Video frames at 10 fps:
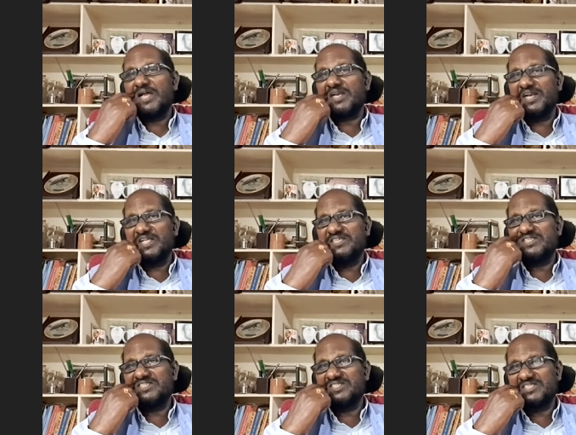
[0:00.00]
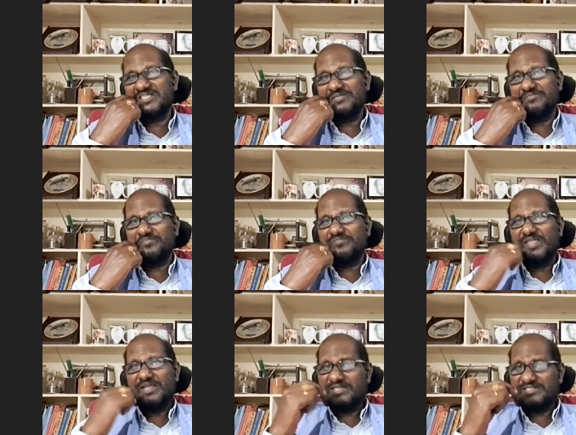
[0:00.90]
organizations.
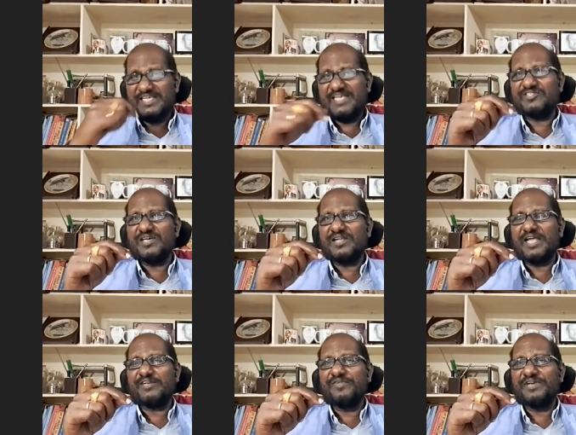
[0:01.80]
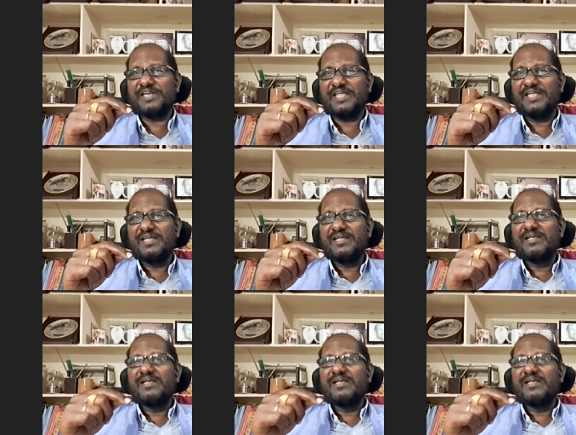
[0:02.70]
A CSR activity